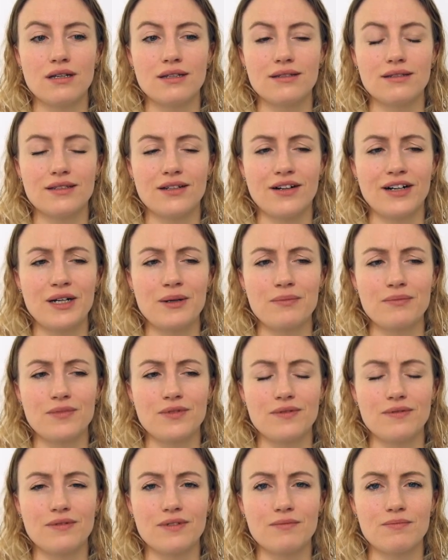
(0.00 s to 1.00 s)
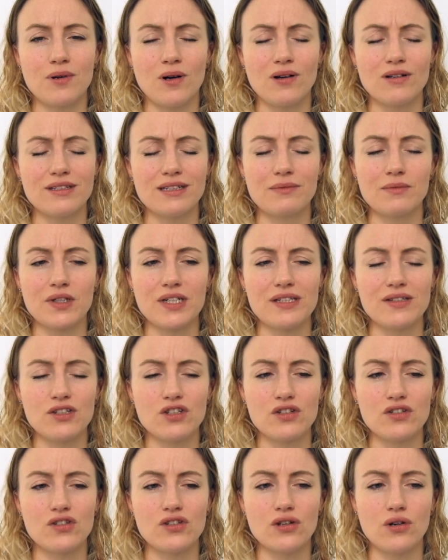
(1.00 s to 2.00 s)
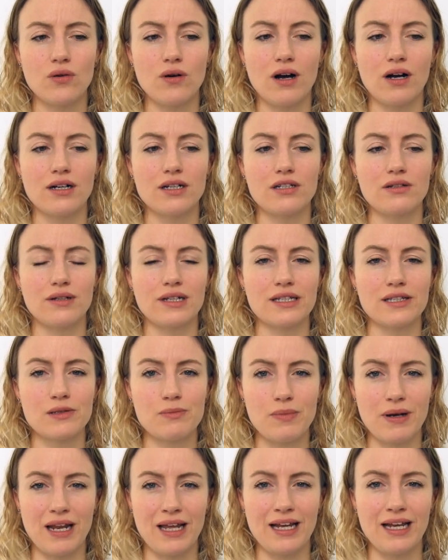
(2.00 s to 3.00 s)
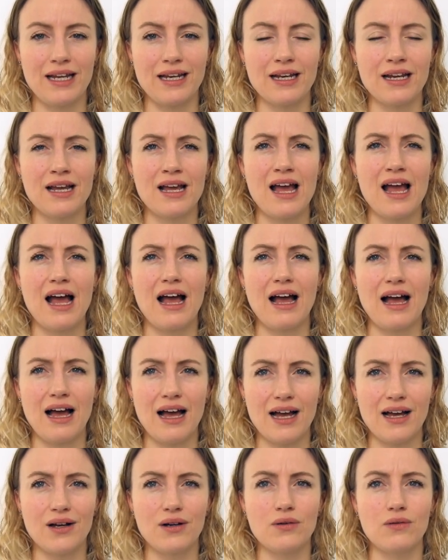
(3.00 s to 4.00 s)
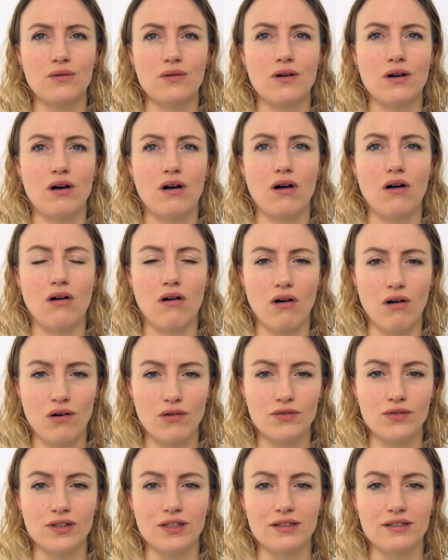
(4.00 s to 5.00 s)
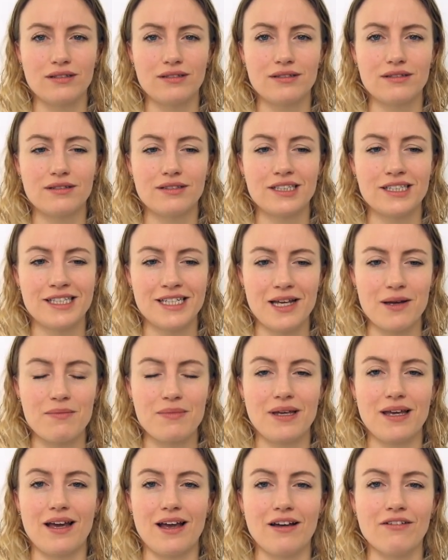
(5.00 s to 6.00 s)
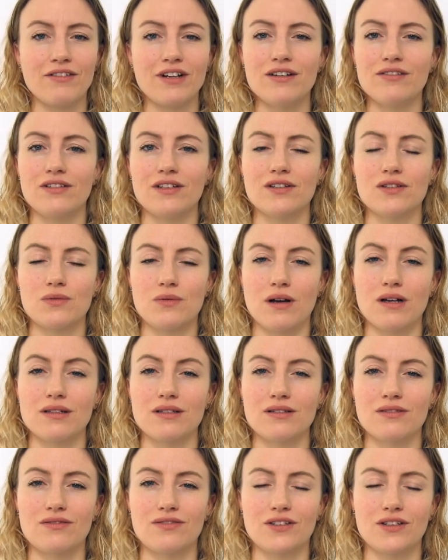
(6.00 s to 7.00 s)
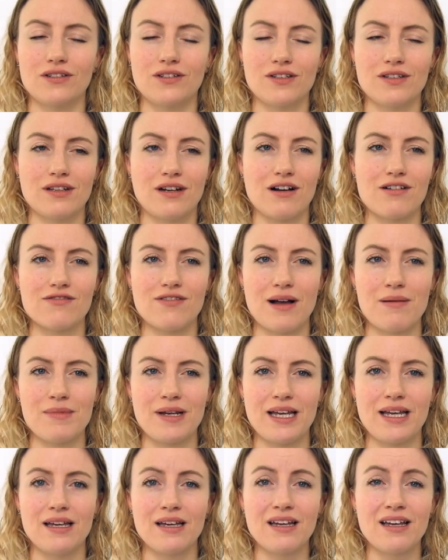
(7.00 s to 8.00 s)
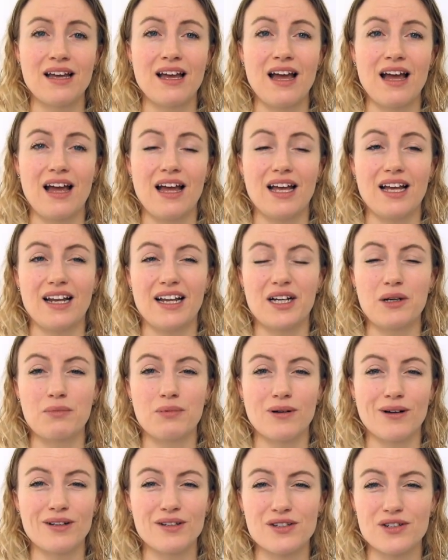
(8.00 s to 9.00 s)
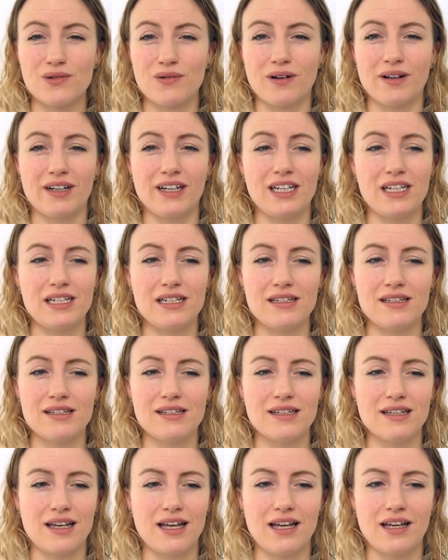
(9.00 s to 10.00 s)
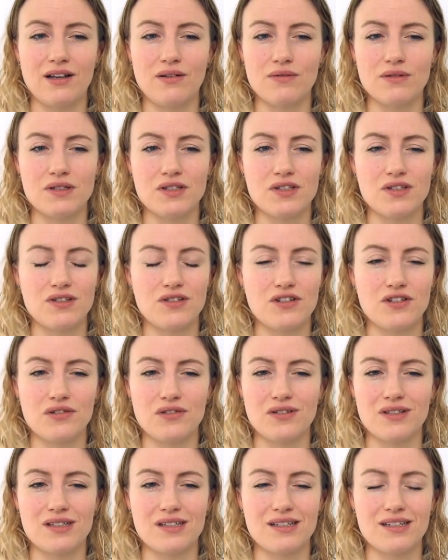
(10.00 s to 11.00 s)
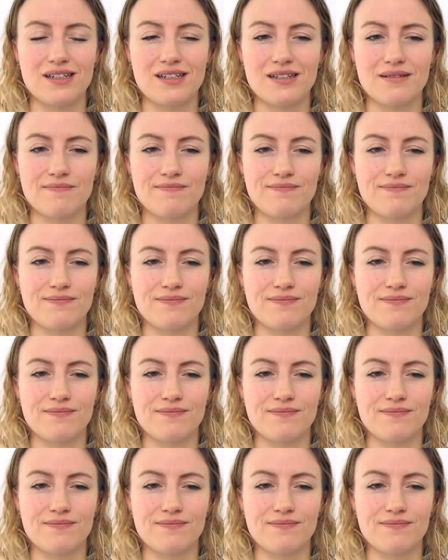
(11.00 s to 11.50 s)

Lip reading: Sorry, I'm pausing, but it's just so hard to explain how awful CMPA and reflux was for us and our family. Like, it brought us to our knees. It was just,